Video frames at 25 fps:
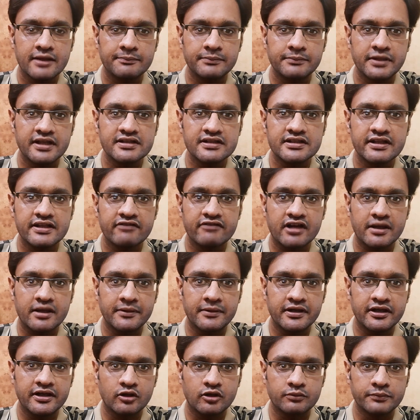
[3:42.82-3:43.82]
please leave a
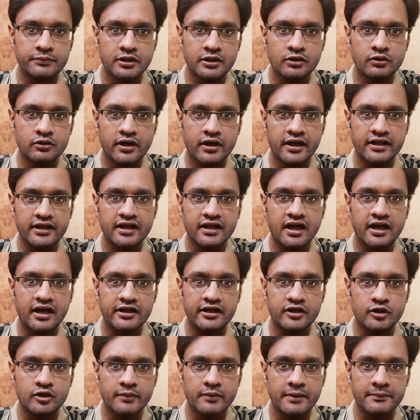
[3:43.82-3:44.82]
comment down below and
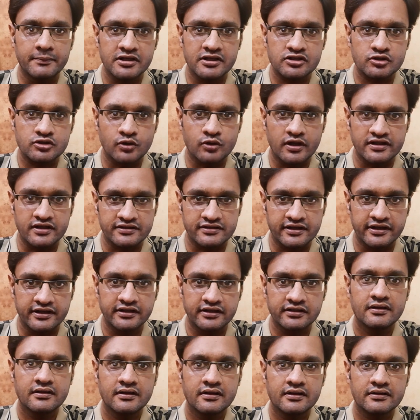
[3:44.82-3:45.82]
I'll do my best to answer
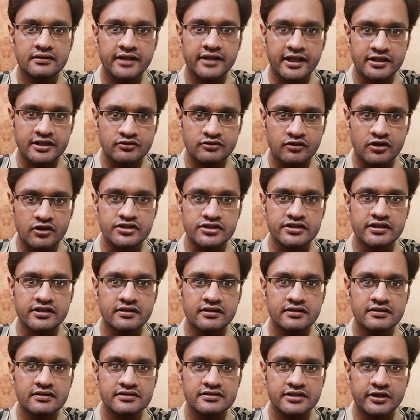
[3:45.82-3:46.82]
it. Thanks for
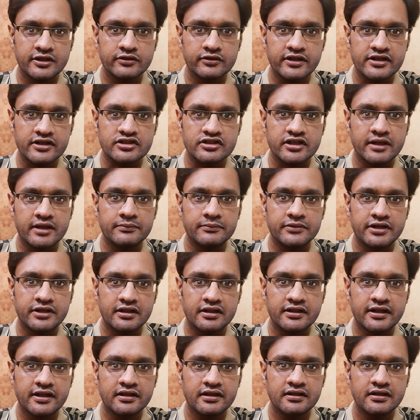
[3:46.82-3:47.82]
watching. See you next time.
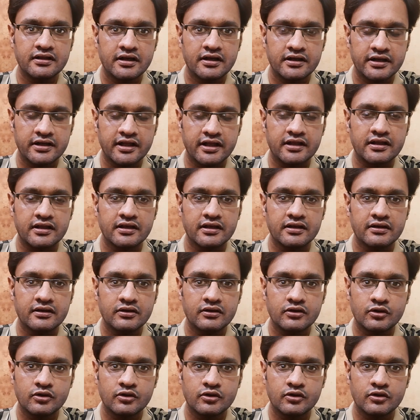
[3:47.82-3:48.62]
Till then, take care.